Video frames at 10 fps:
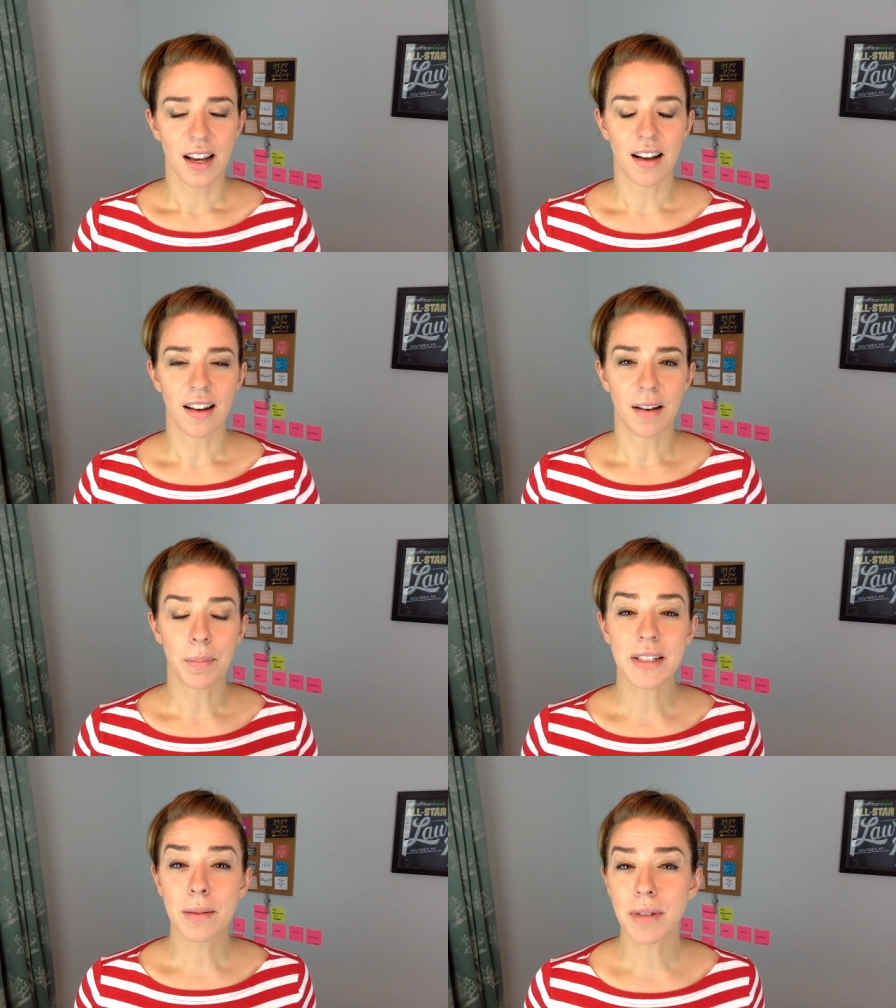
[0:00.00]
Uh,
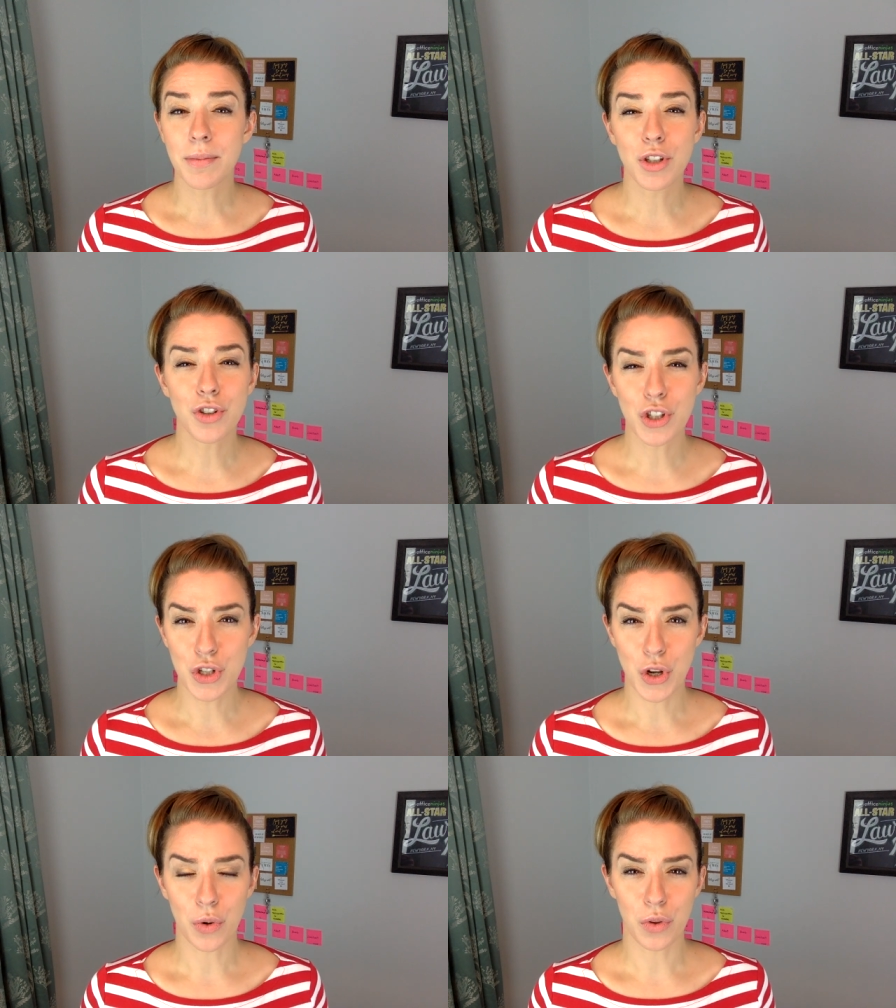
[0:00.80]
but sometimes you just
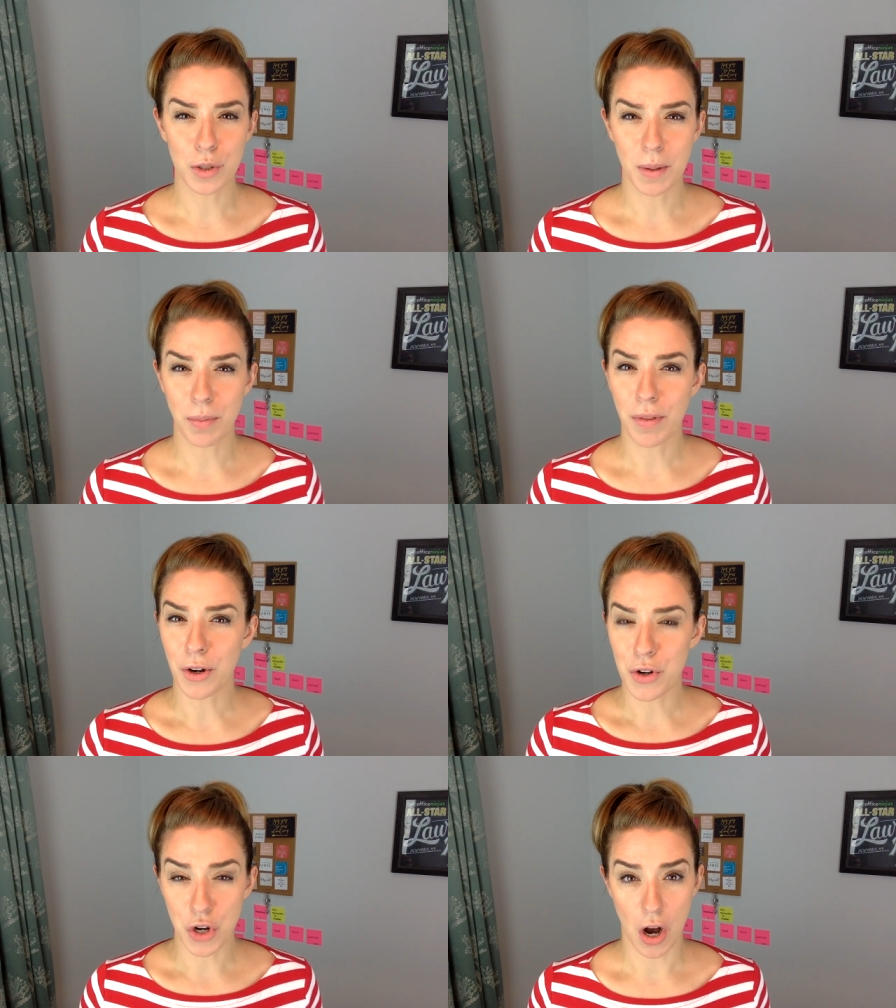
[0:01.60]
know those people that
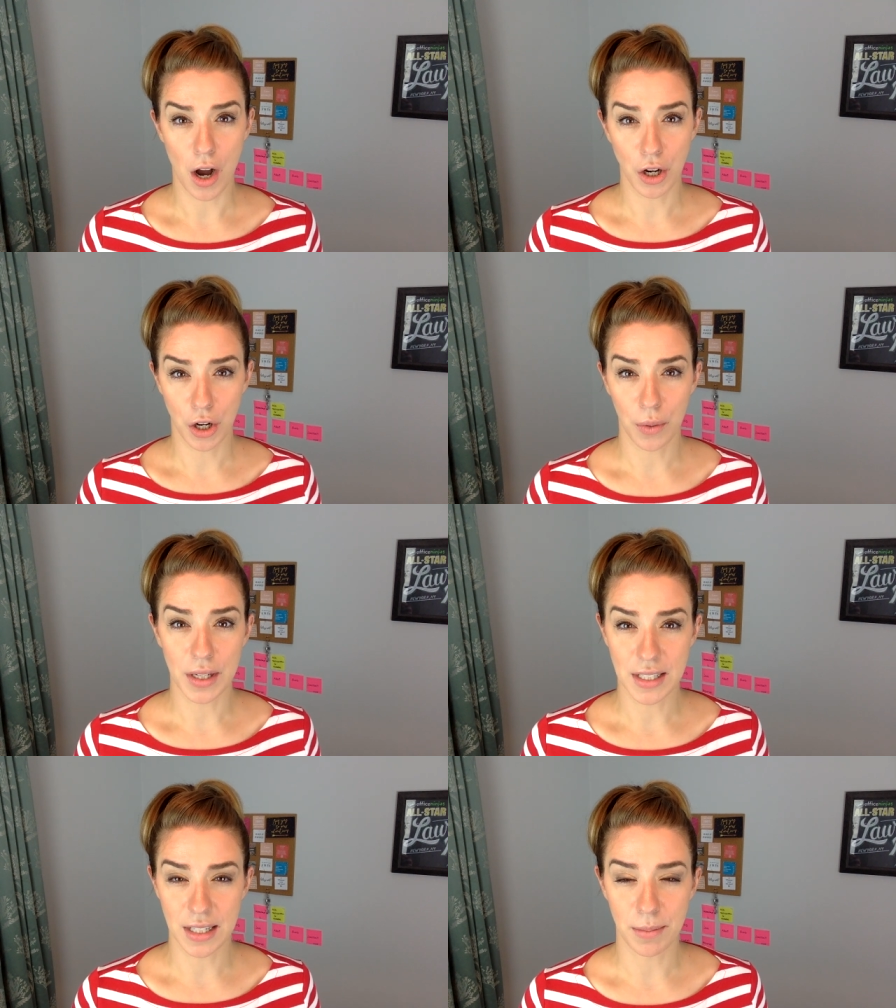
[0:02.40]
are not
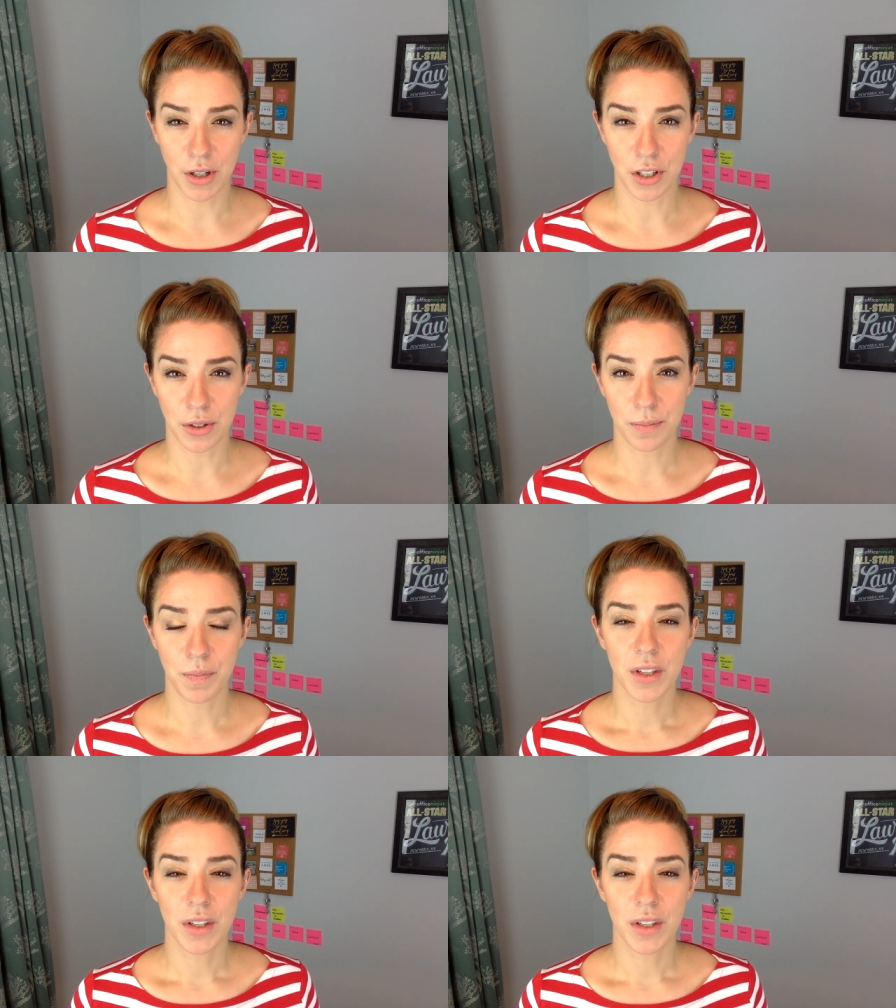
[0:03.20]
going to email you.